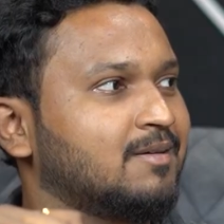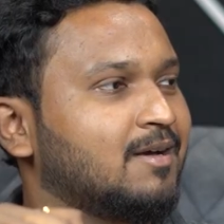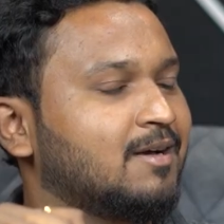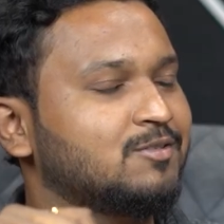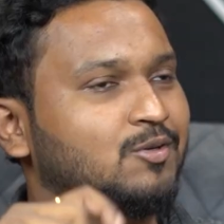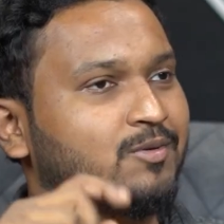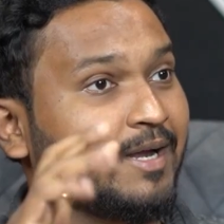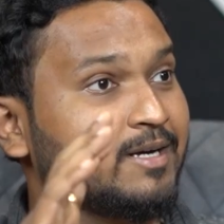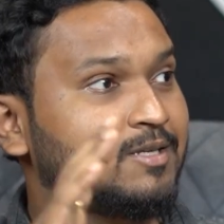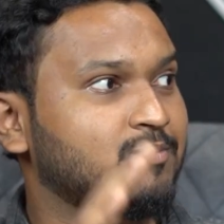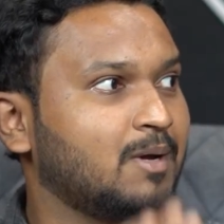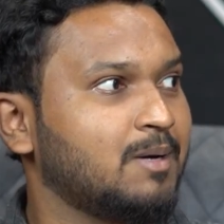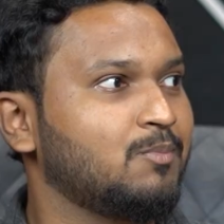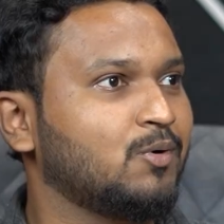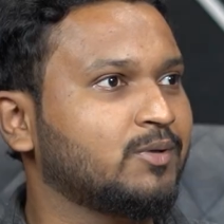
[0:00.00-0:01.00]
Yeah, so that is
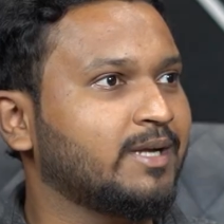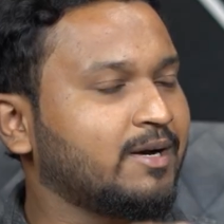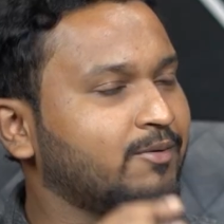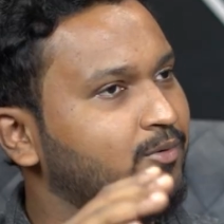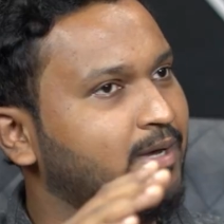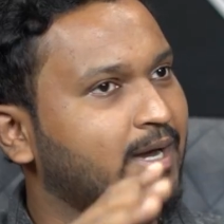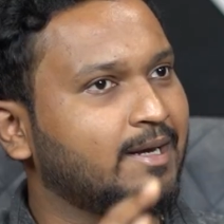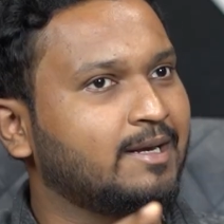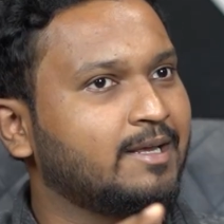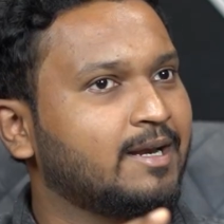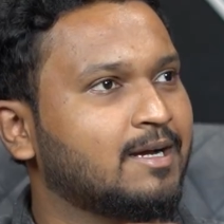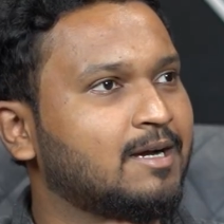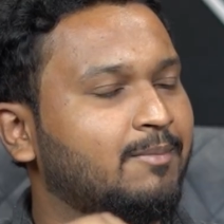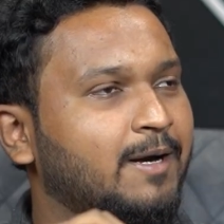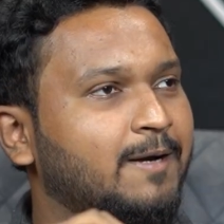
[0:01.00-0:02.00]
one book that I would highly
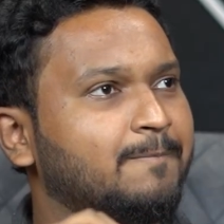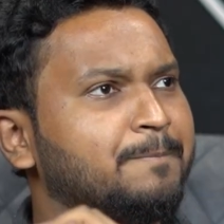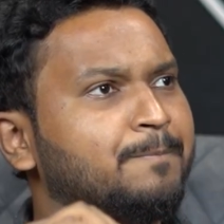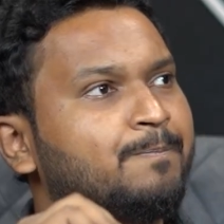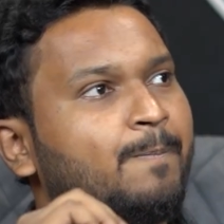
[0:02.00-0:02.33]
recommend.